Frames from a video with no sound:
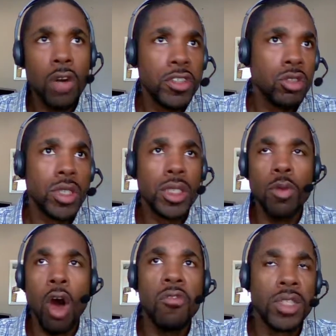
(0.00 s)
so
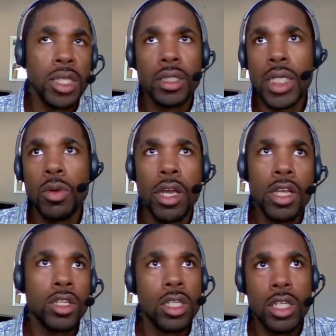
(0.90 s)
small facility
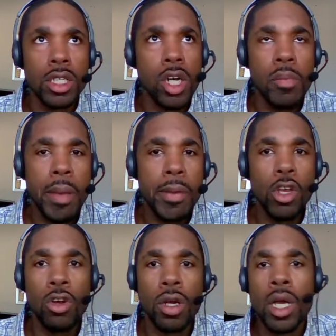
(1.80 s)
where maybe
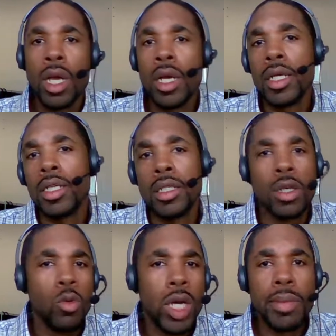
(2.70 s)
you're
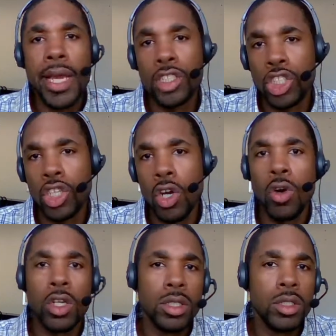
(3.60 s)
a one-man show
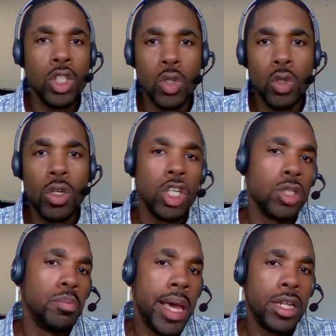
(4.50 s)
or you and your
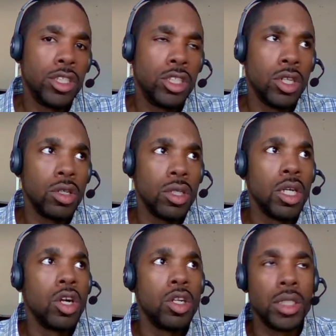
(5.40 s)
manager
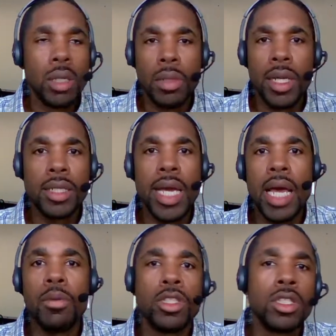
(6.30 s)
or something like
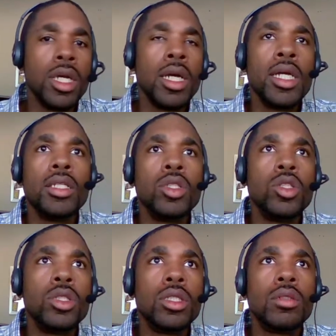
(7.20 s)
that. But
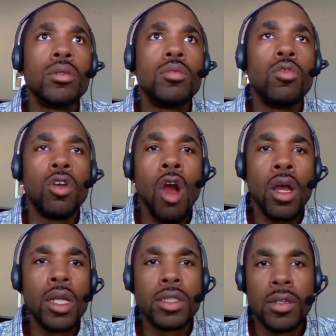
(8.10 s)

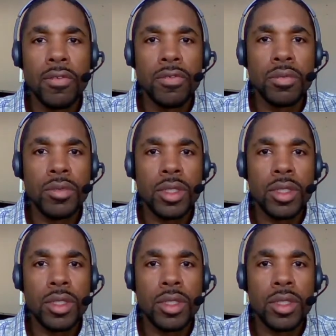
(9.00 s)
regardless of